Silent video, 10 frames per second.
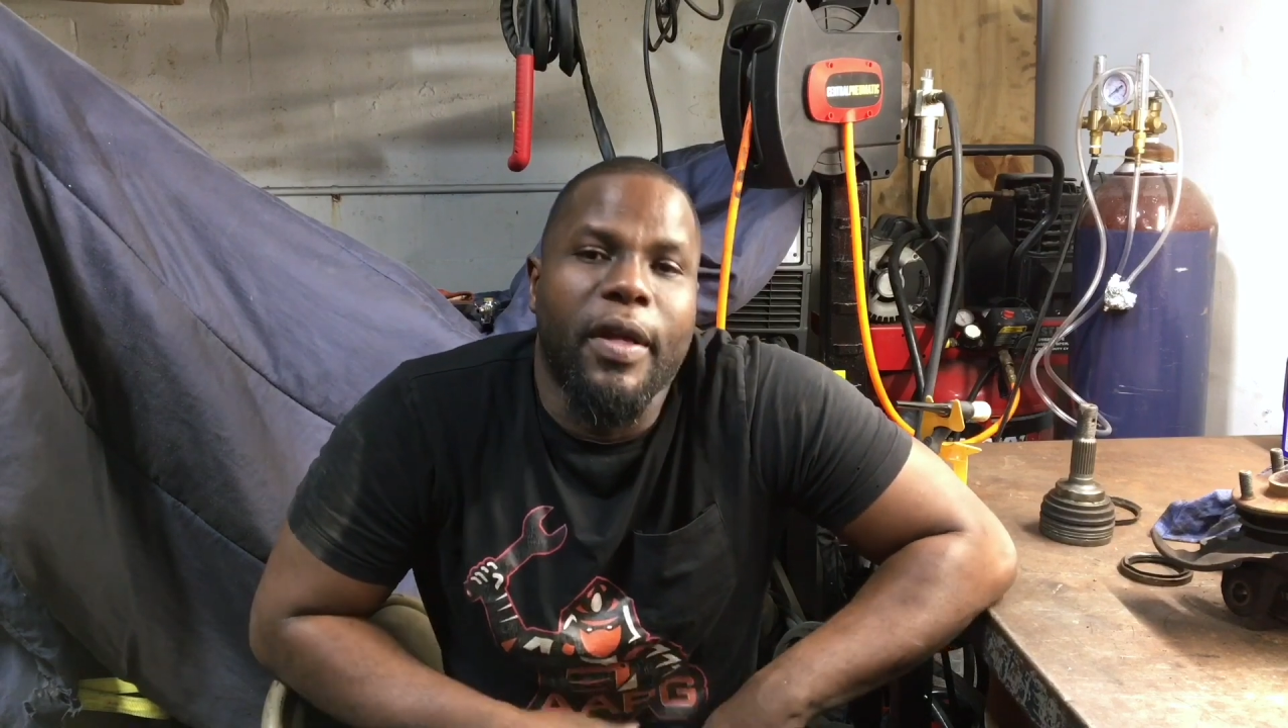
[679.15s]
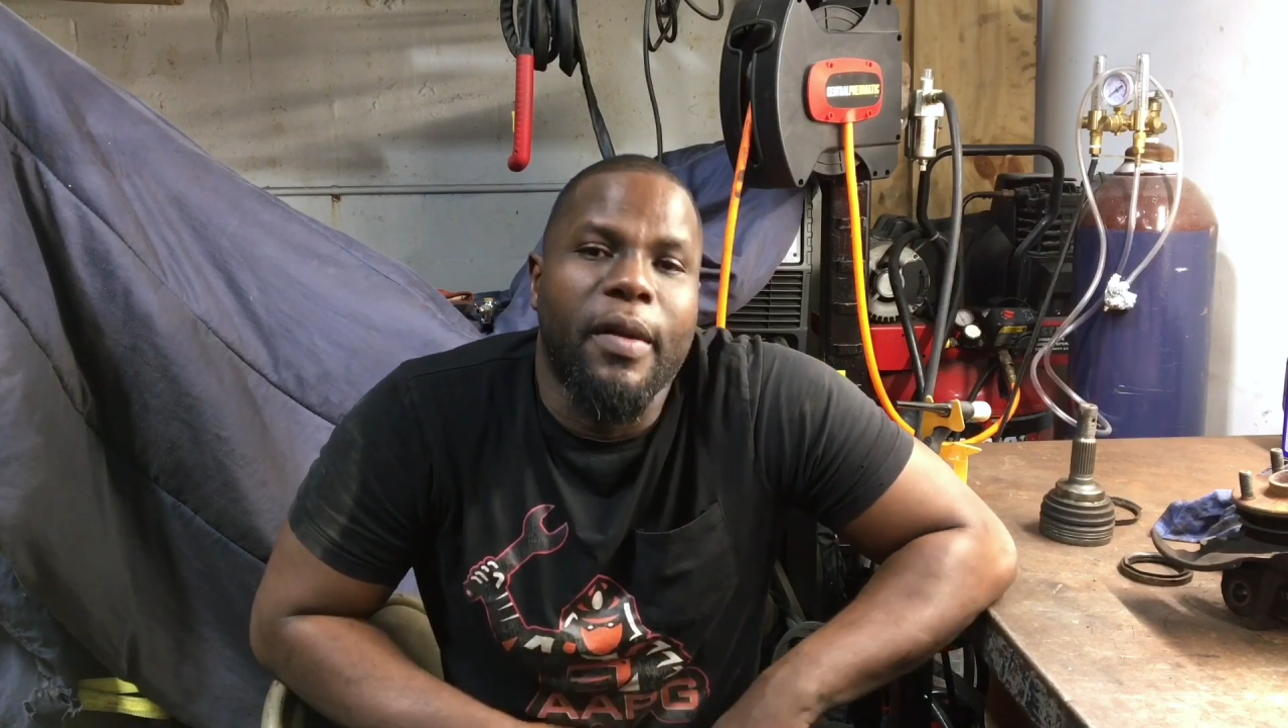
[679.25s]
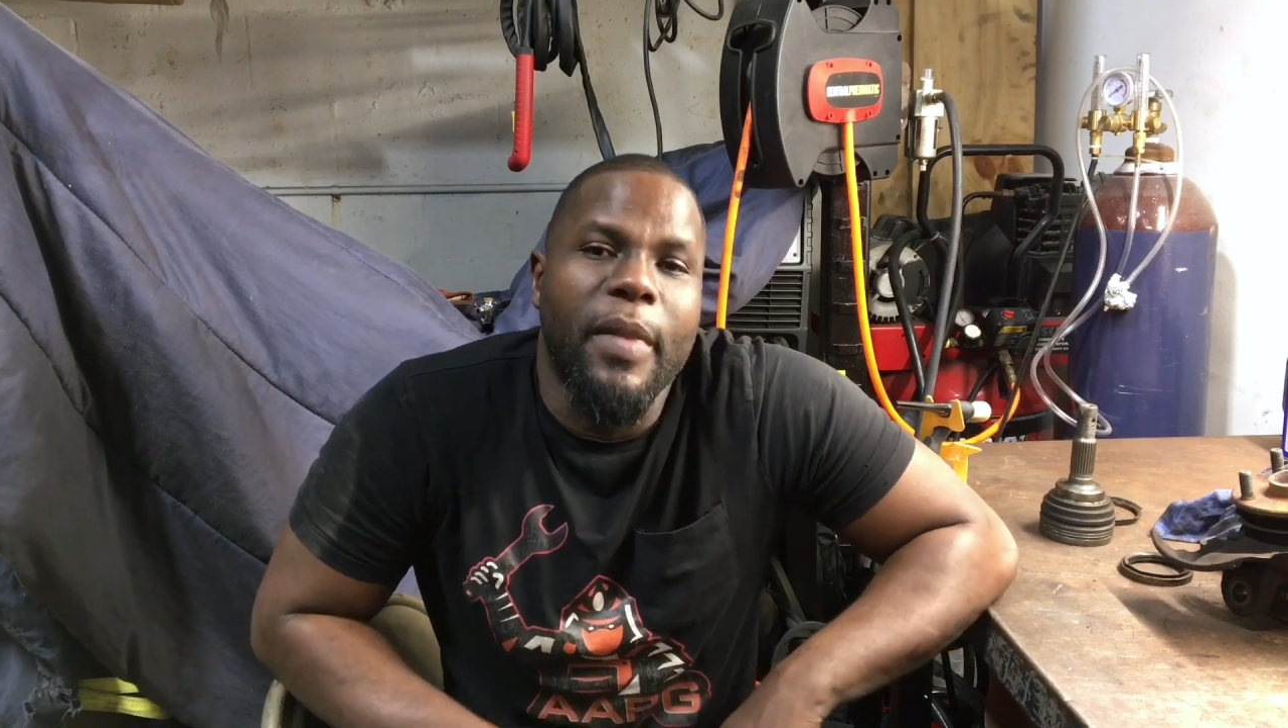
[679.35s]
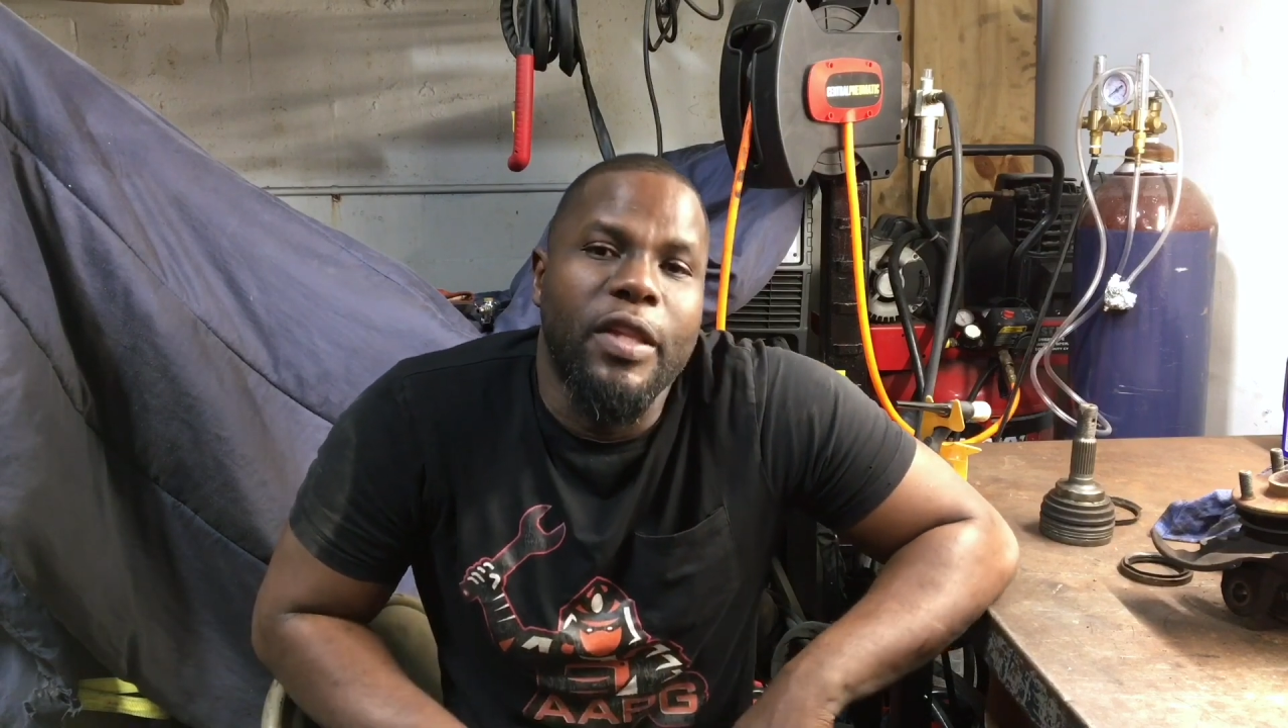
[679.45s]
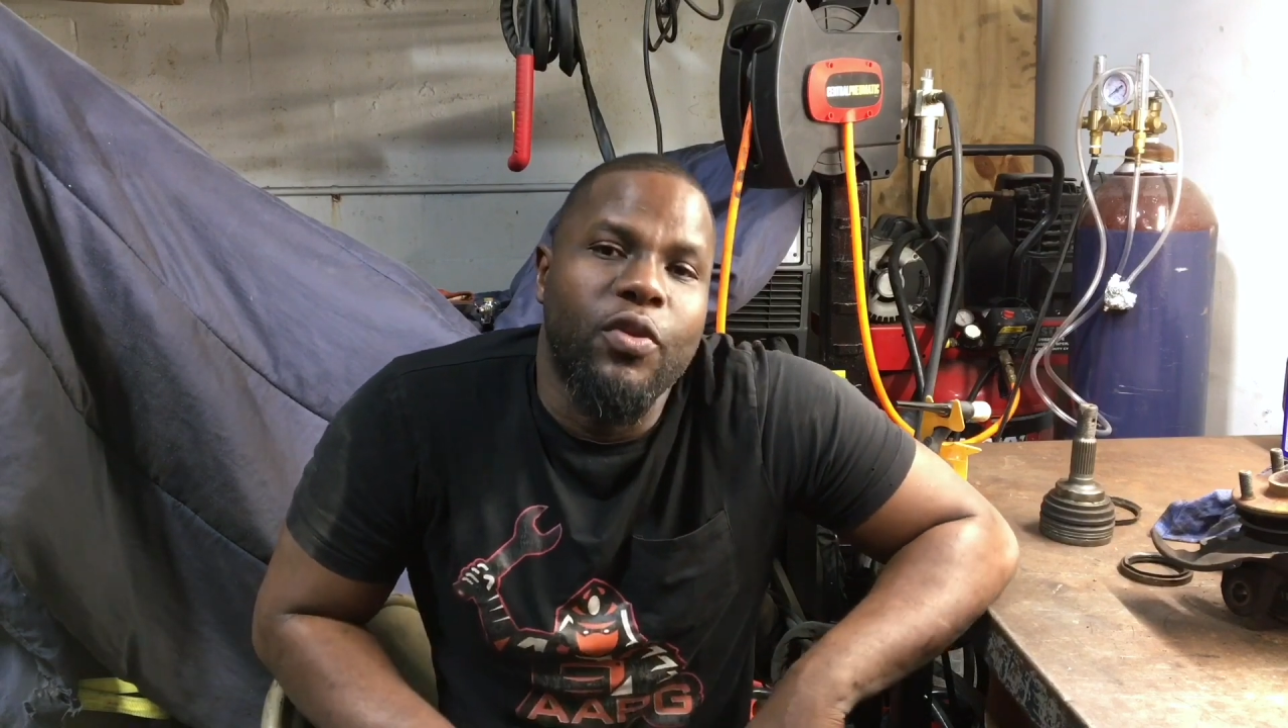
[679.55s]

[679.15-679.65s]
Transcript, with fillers: going to make